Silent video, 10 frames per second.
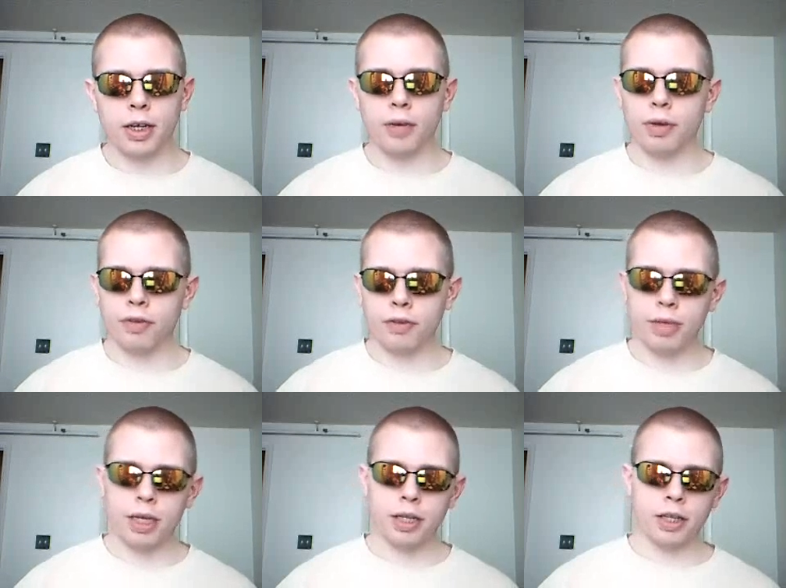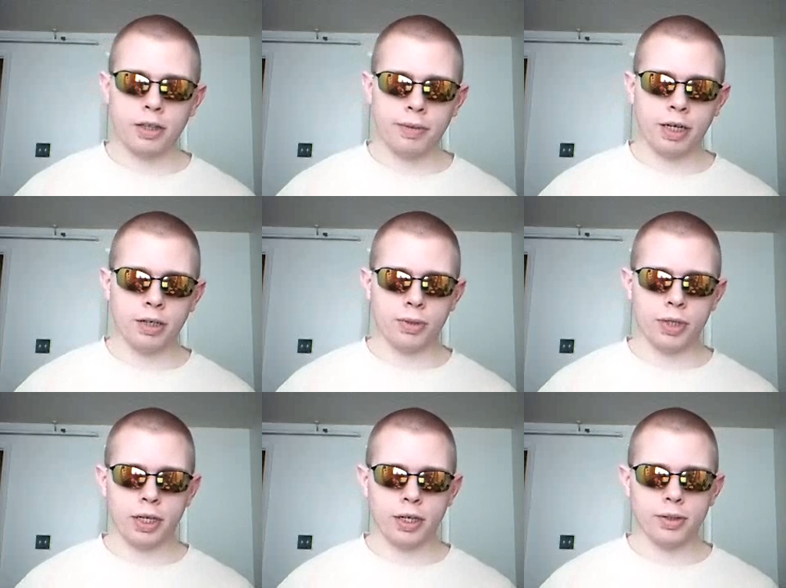Now what if the male had the advantage of
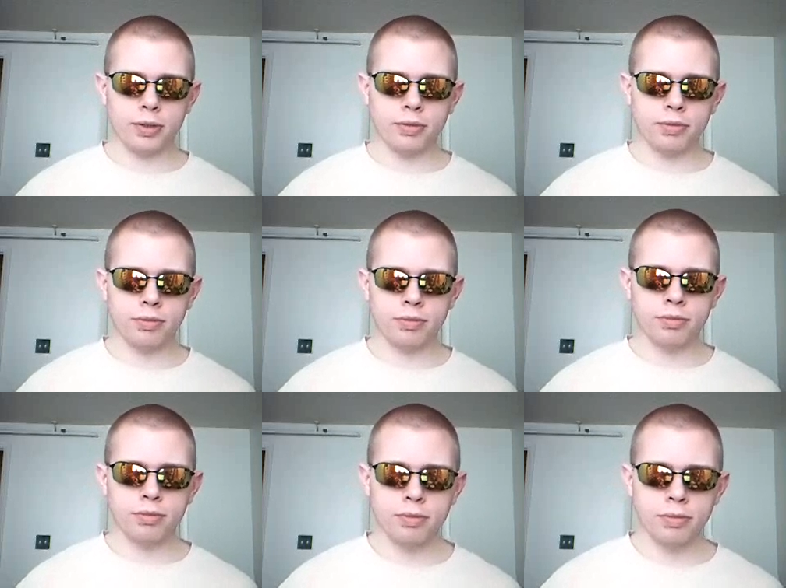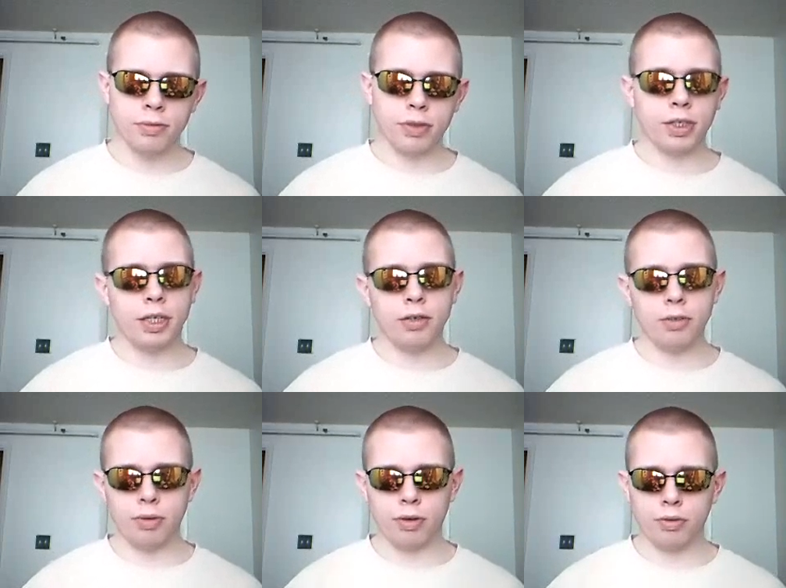size? Well, then he
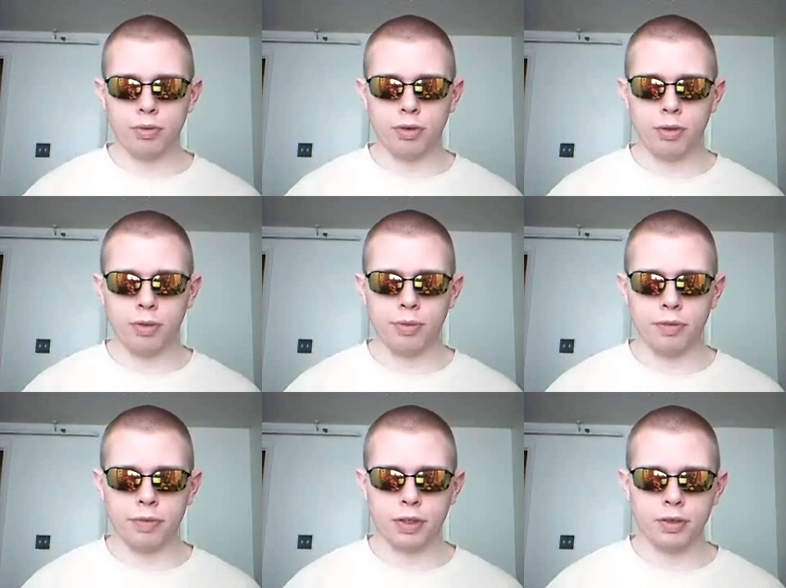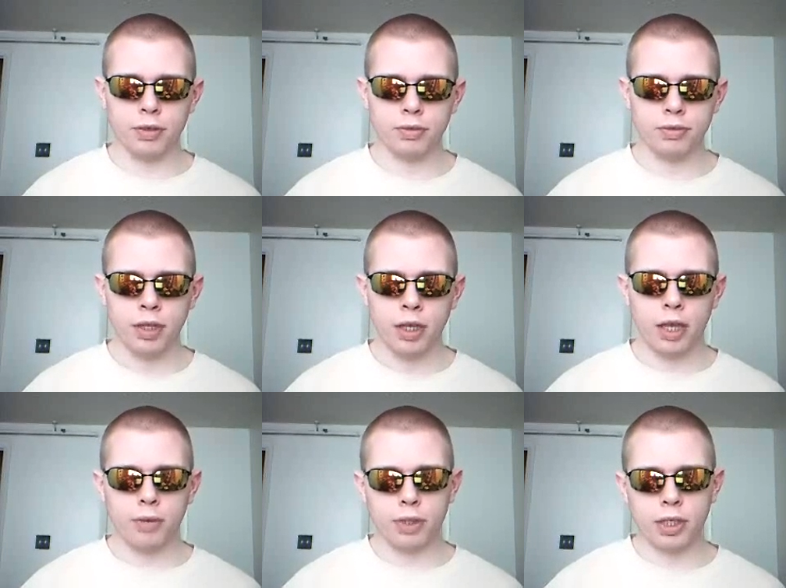would probably be the victor,
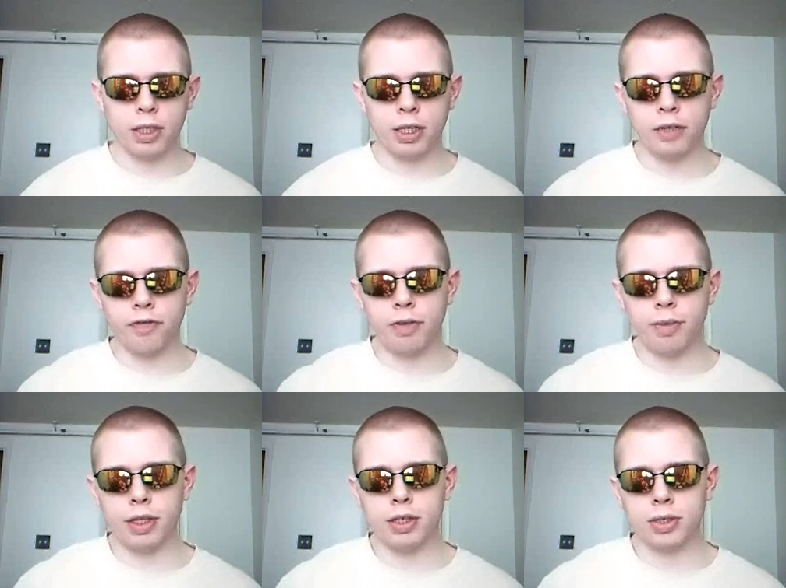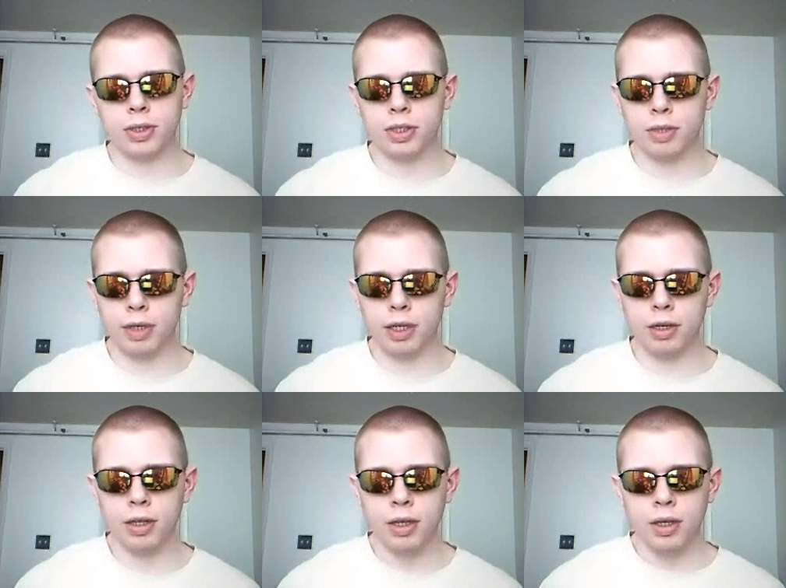and would kill and eat the female he just
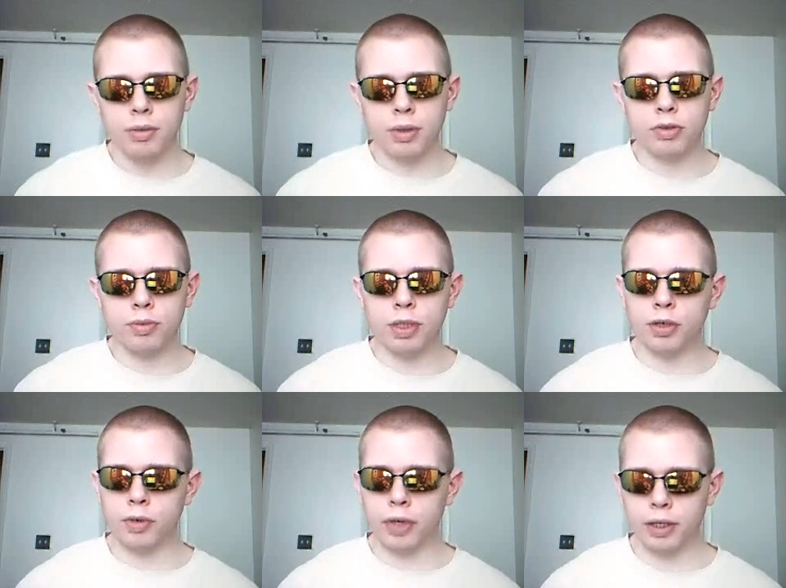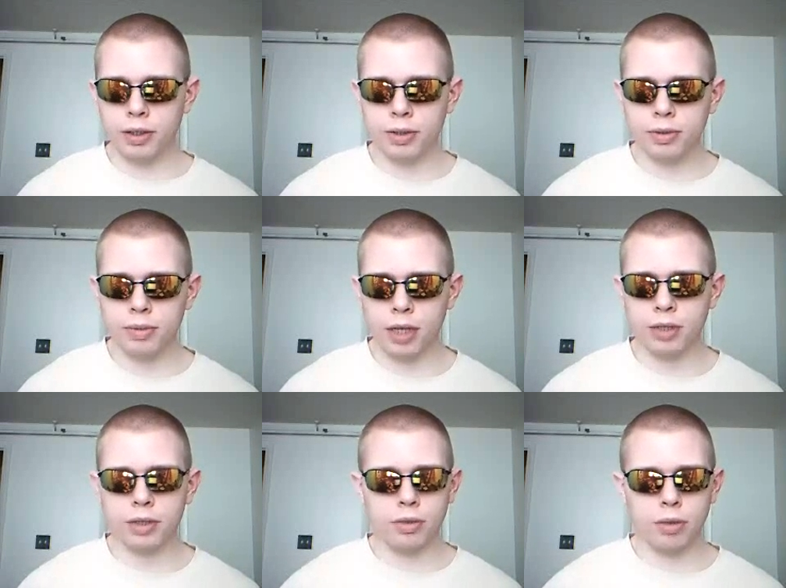inseminated, which would mean no eggs,
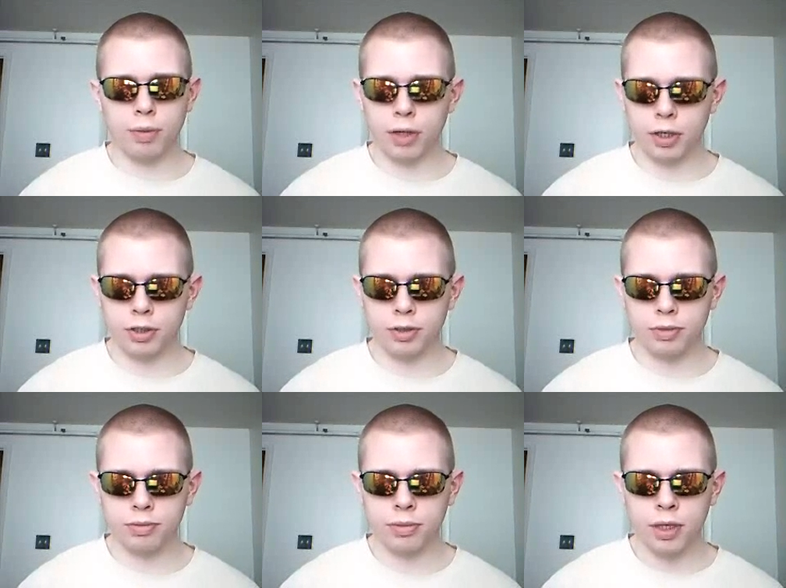and no reproduction.